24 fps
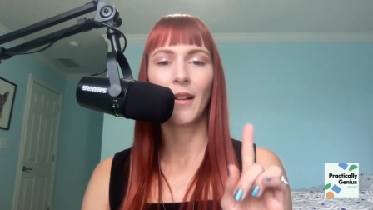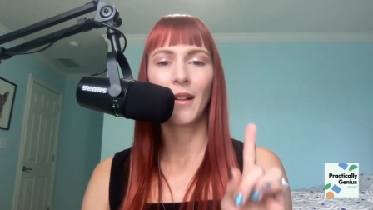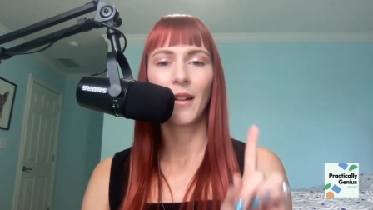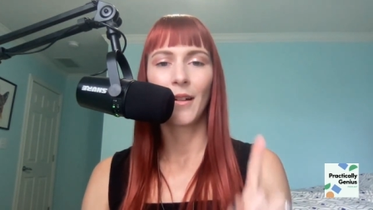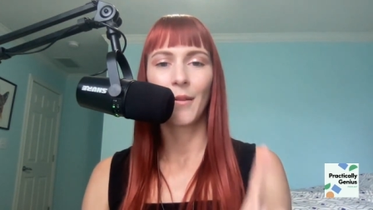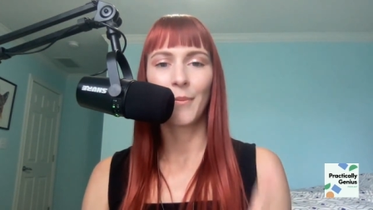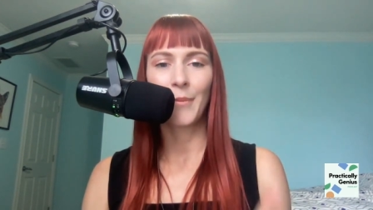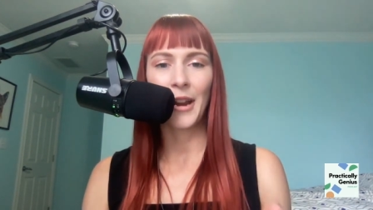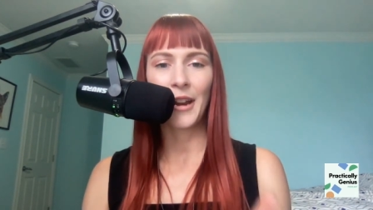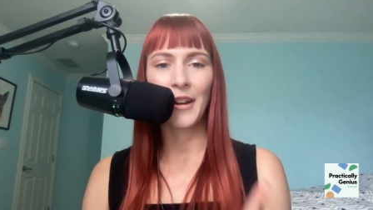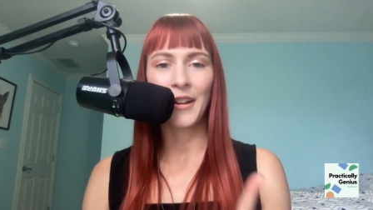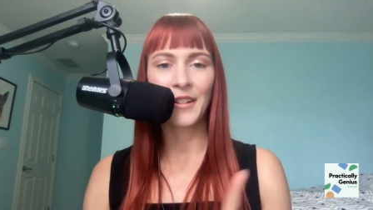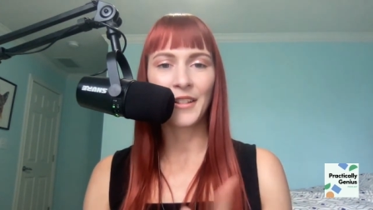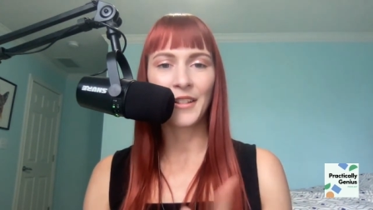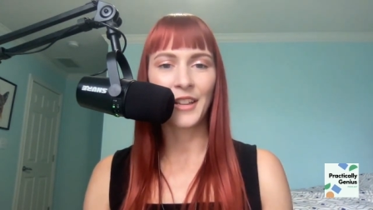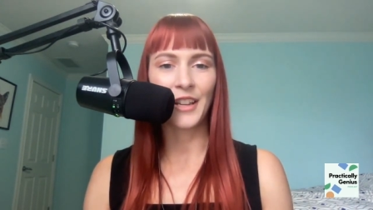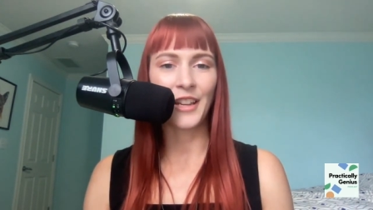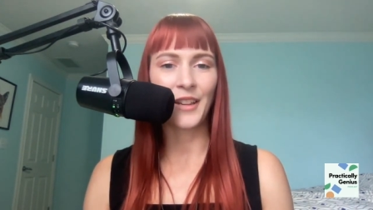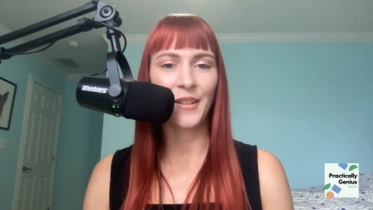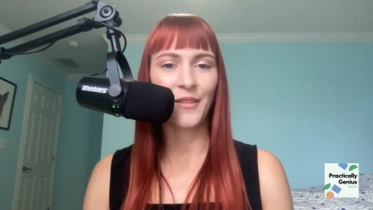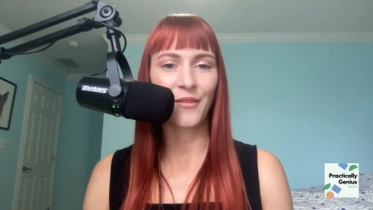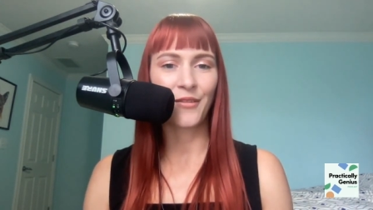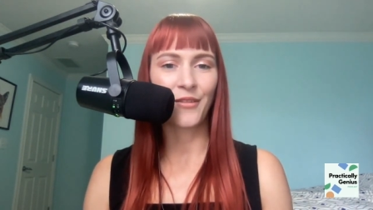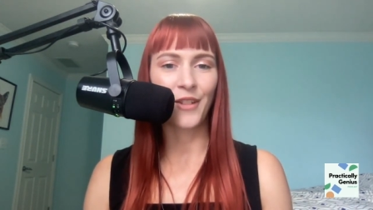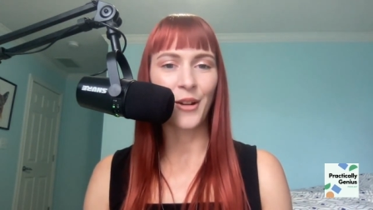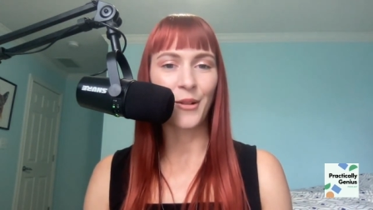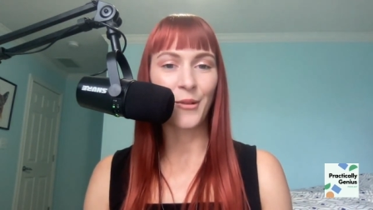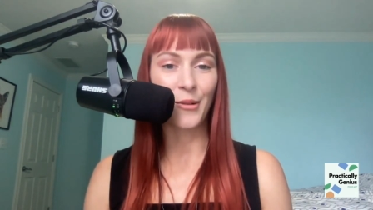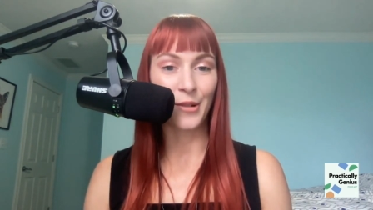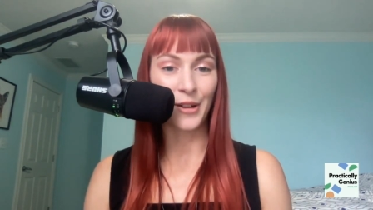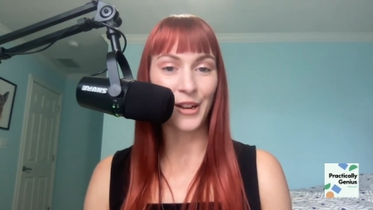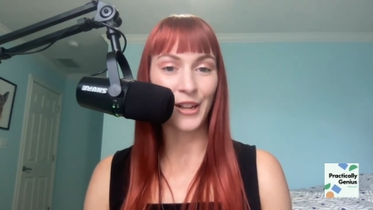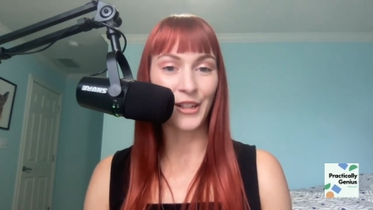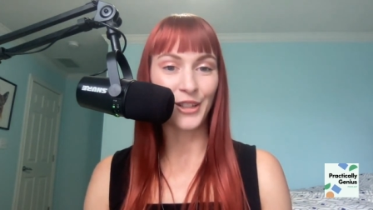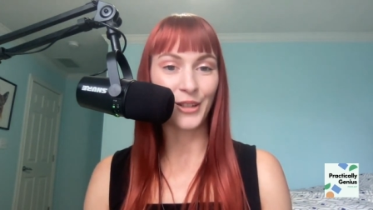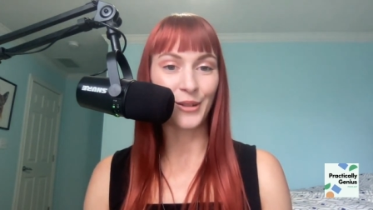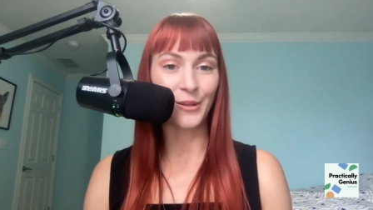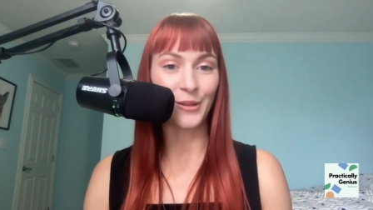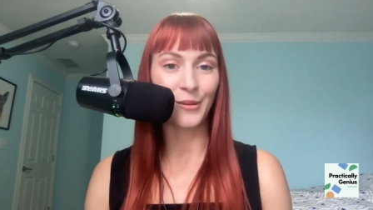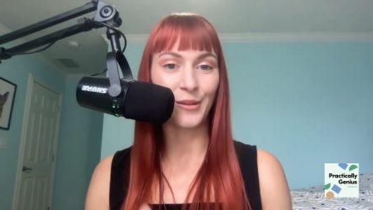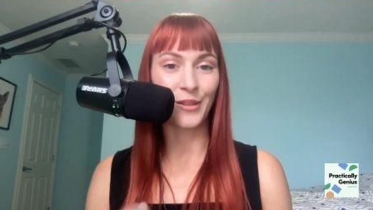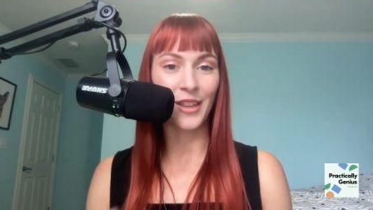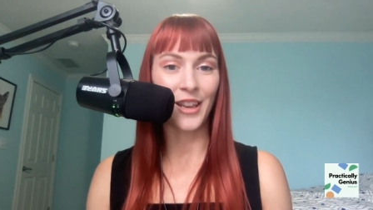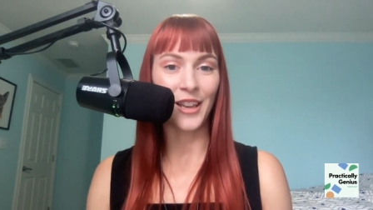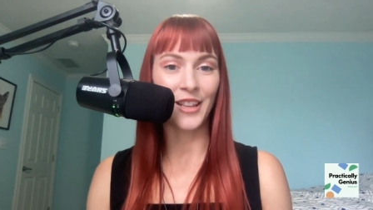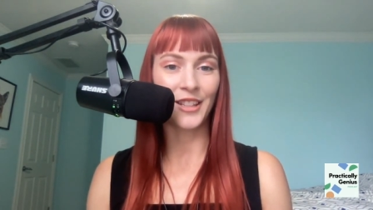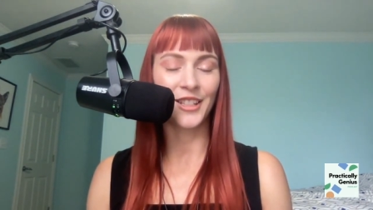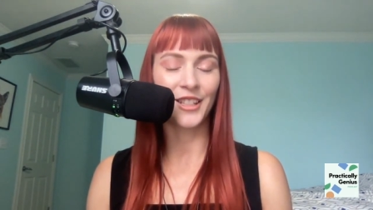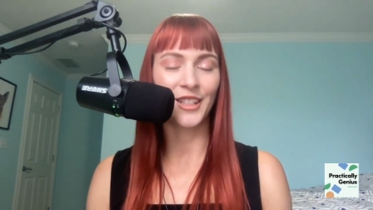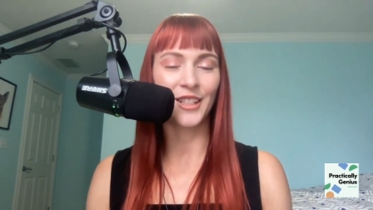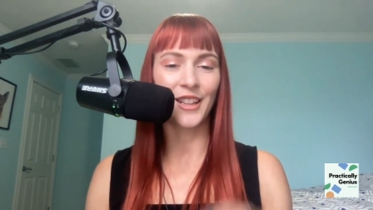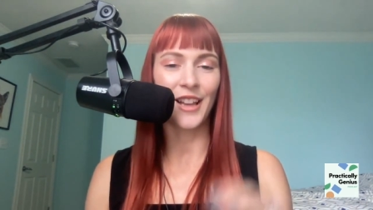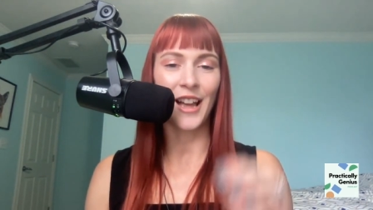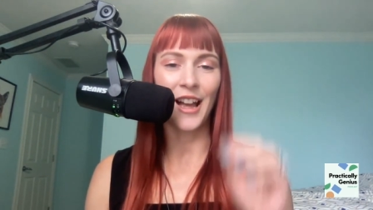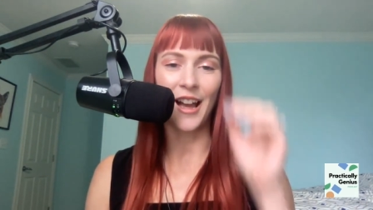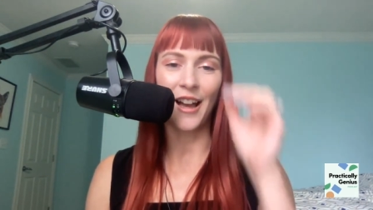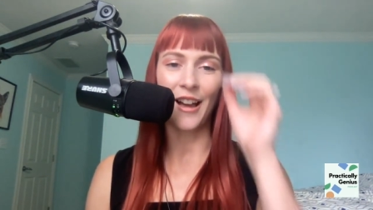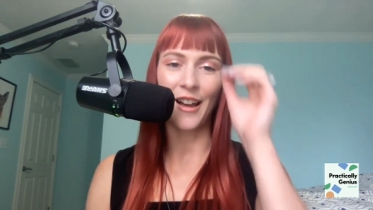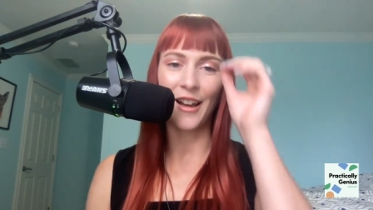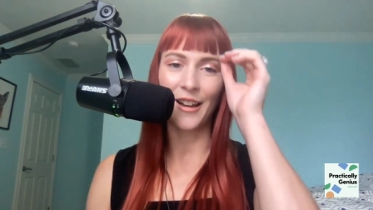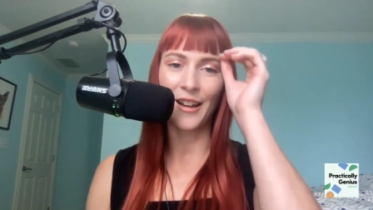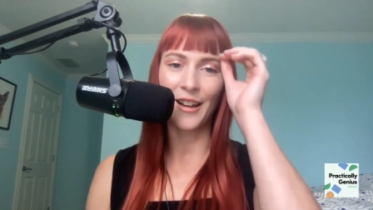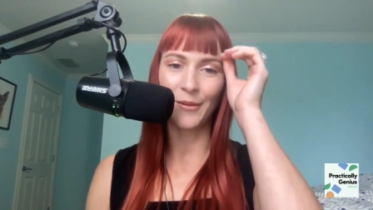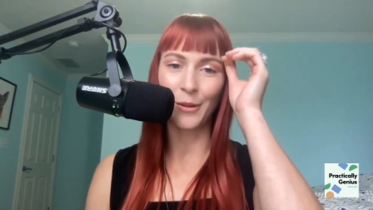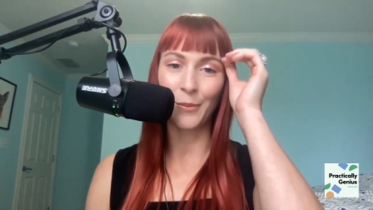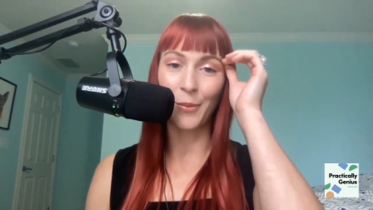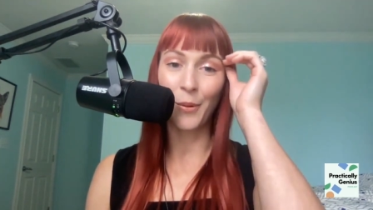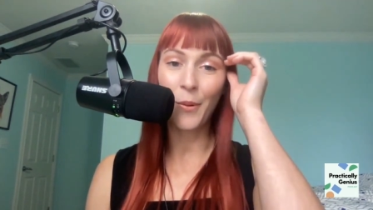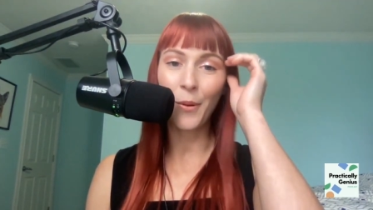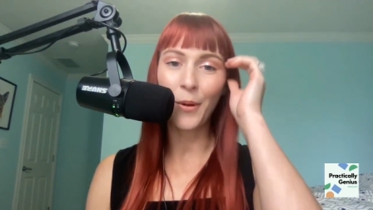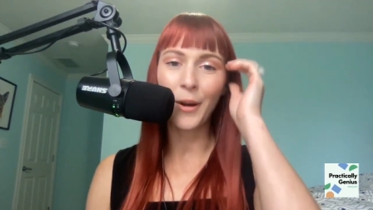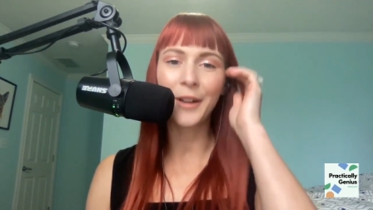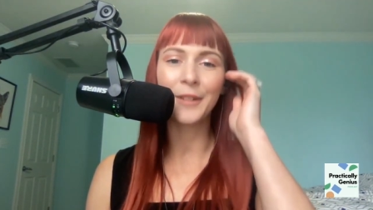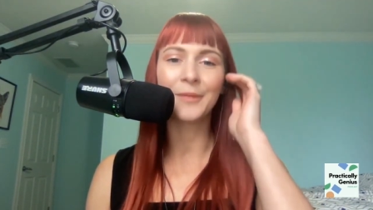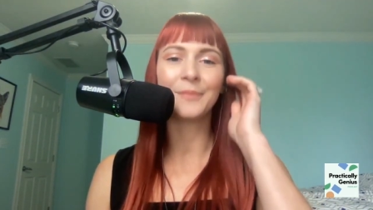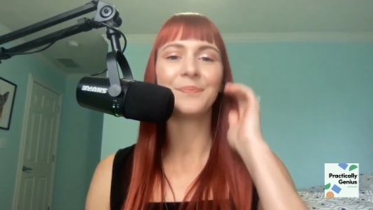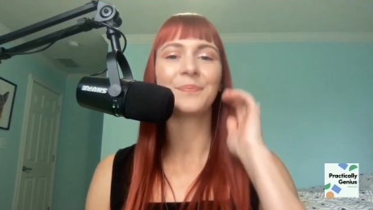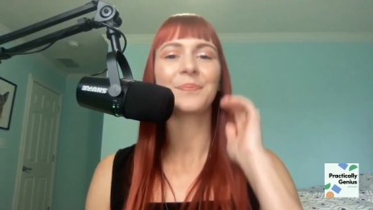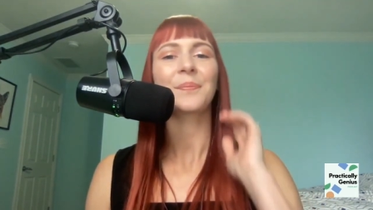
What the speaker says: Apparently, according to this report,